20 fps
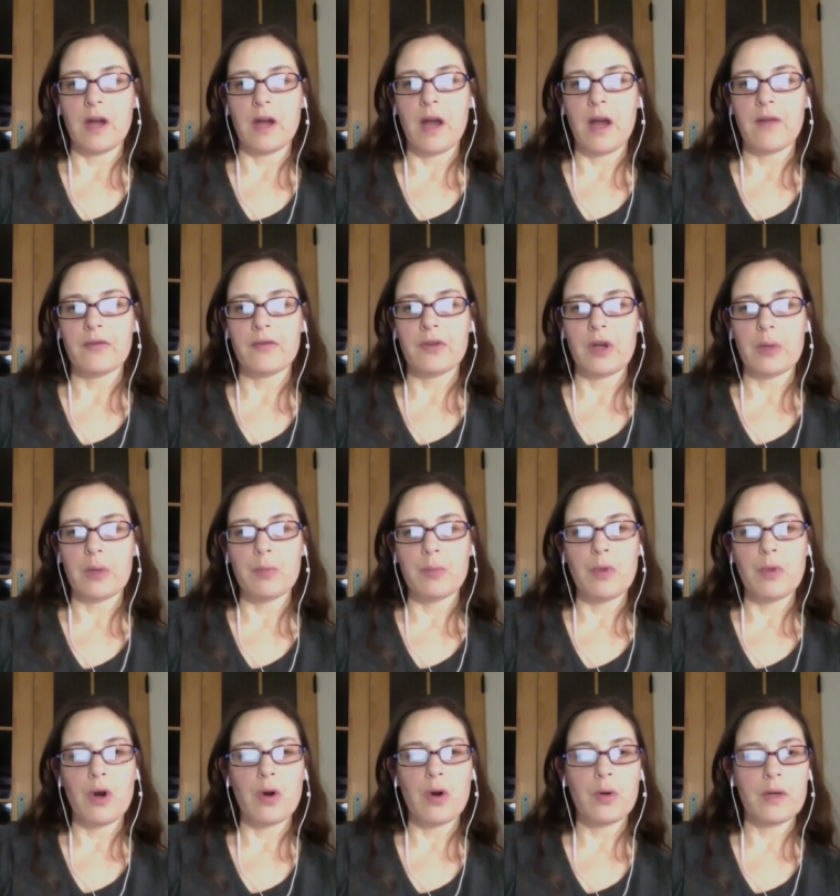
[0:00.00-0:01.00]
After I
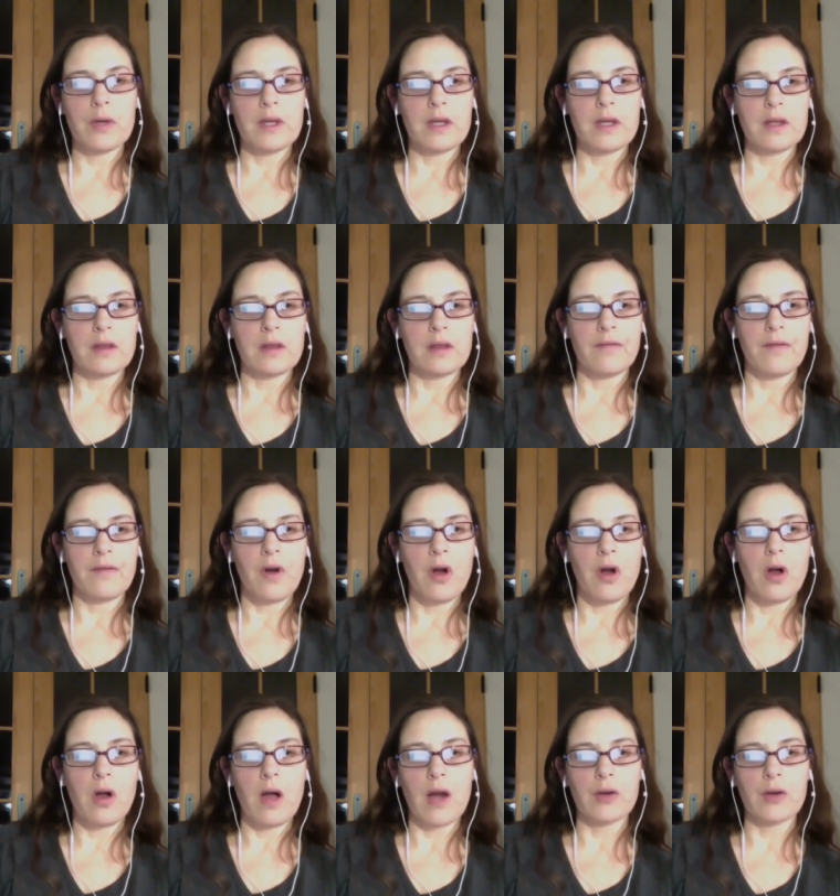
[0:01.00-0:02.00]
mow in the
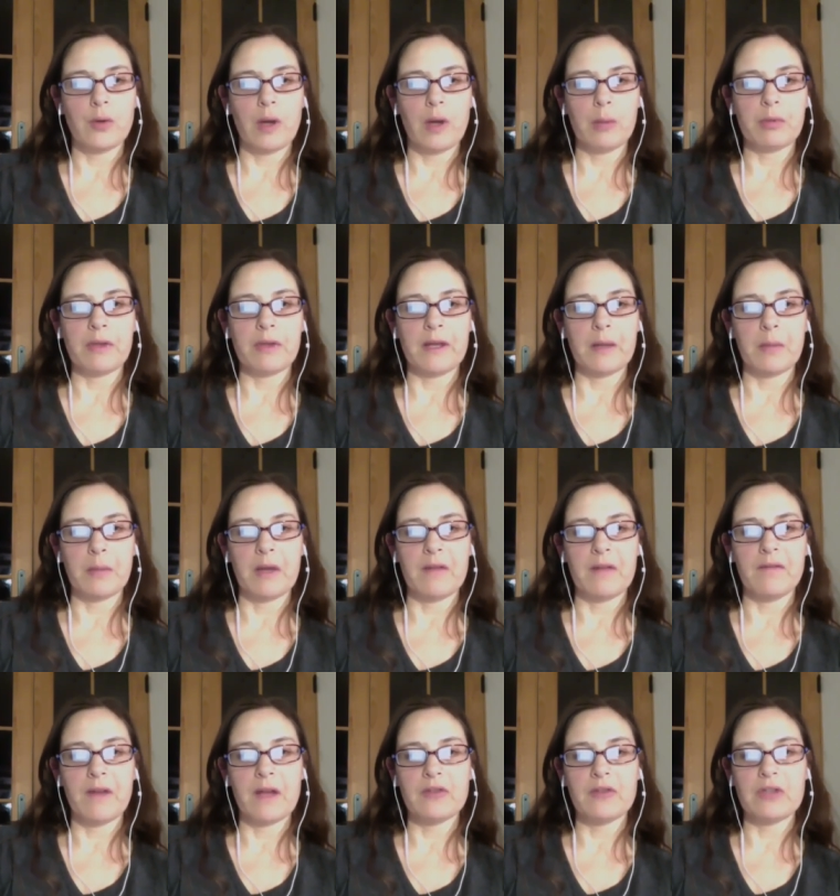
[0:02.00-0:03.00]
fall, how do I plant
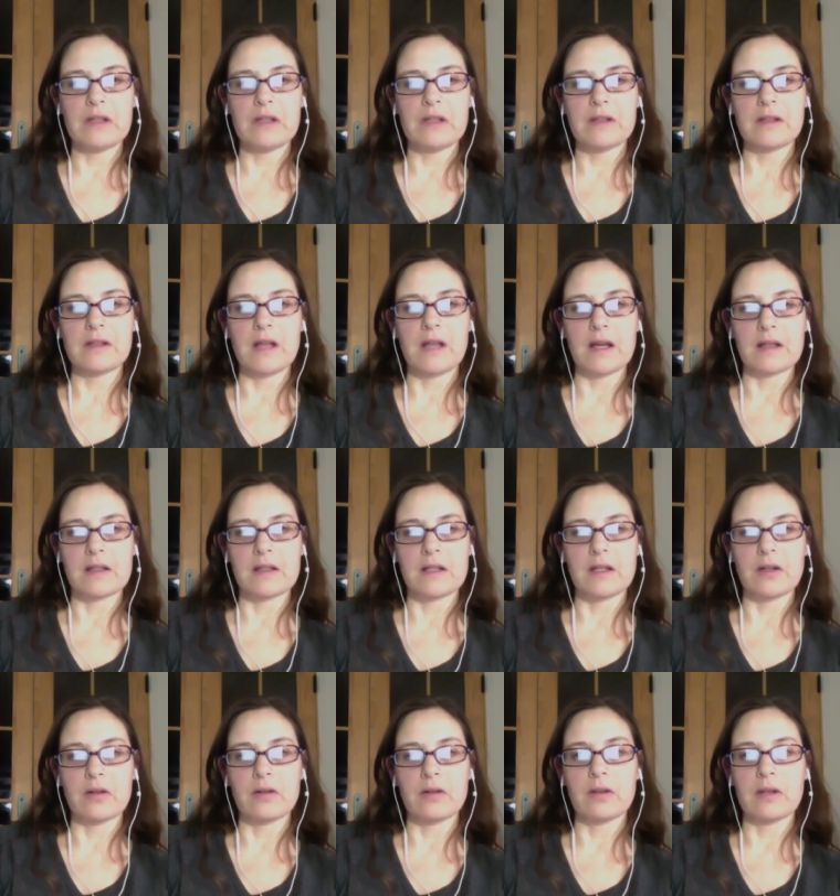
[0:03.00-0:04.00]
my veggies next
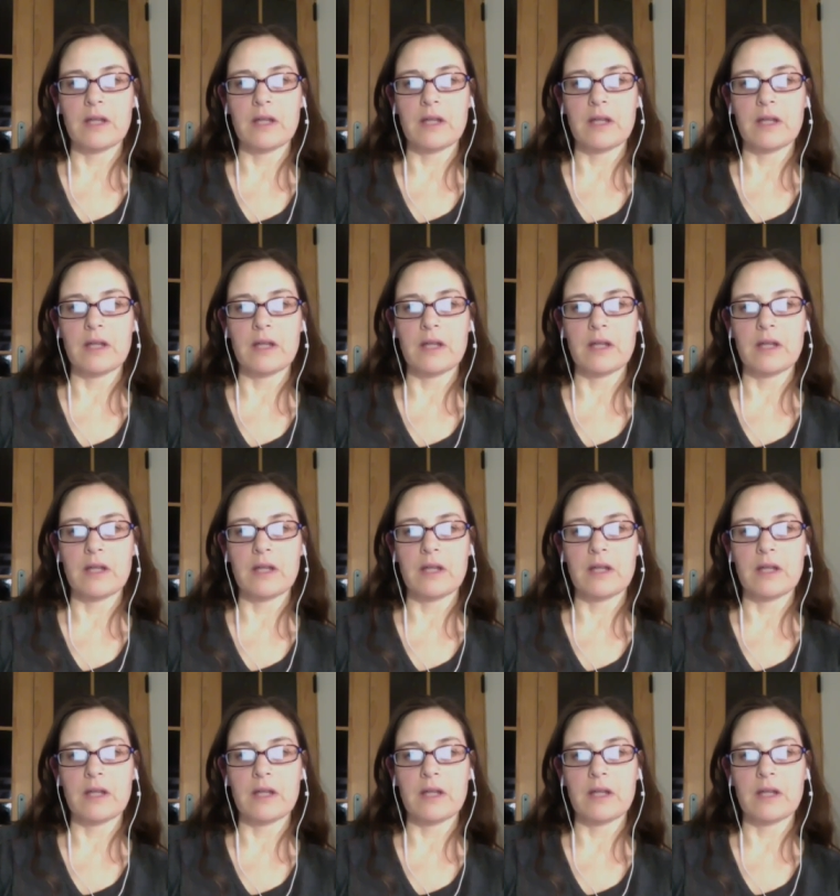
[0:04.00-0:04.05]
year?